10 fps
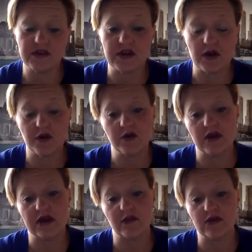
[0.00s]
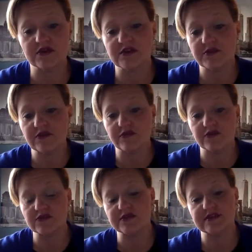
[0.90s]
Like what are some
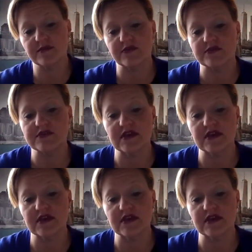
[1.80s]
universal symbols?